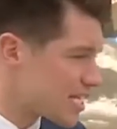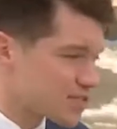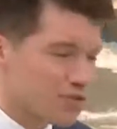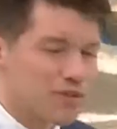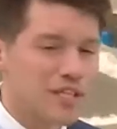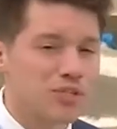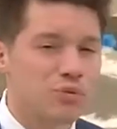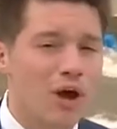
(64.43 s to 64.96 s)
As
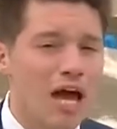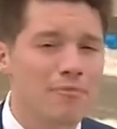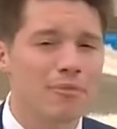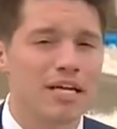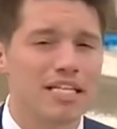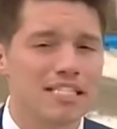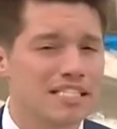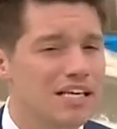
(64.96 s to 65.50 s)
for these
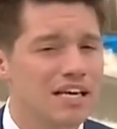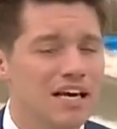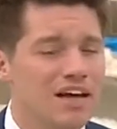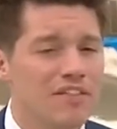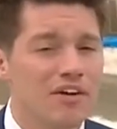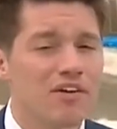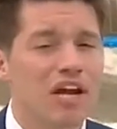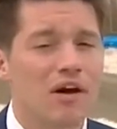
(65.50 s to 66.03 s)
rapids,
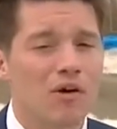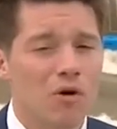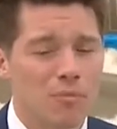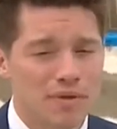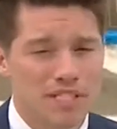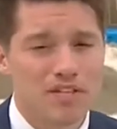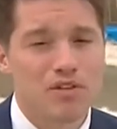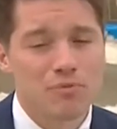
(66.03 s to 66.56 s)
they're now
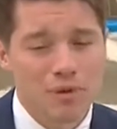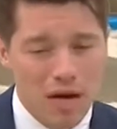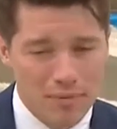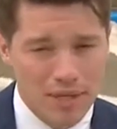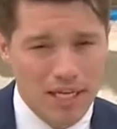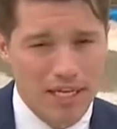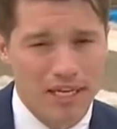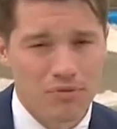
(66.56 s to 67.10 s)
open to the
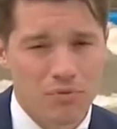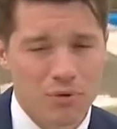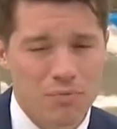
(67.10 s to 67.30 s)
public.